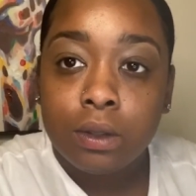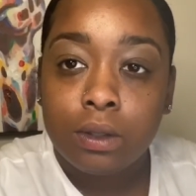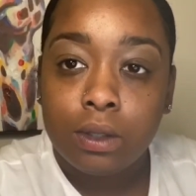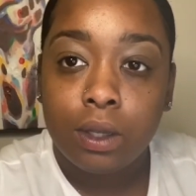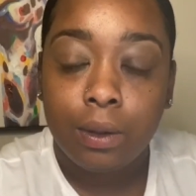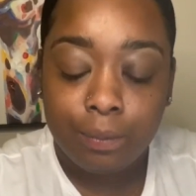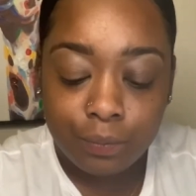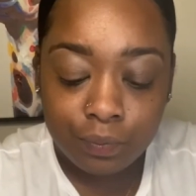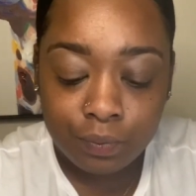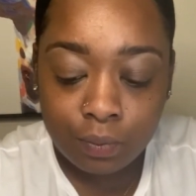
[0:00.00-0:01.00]
See,
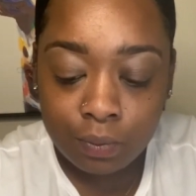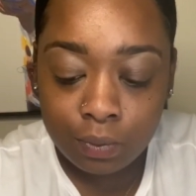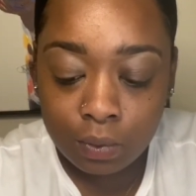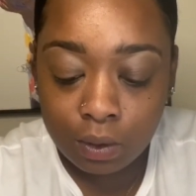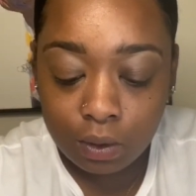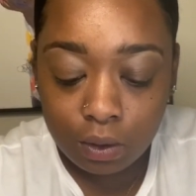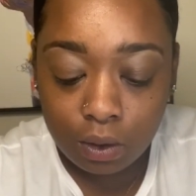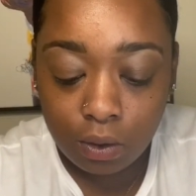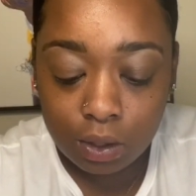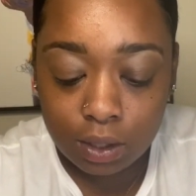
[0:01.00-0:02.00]

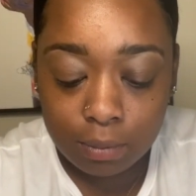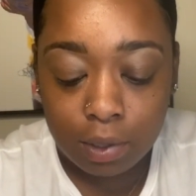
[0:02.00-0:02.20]
only thing,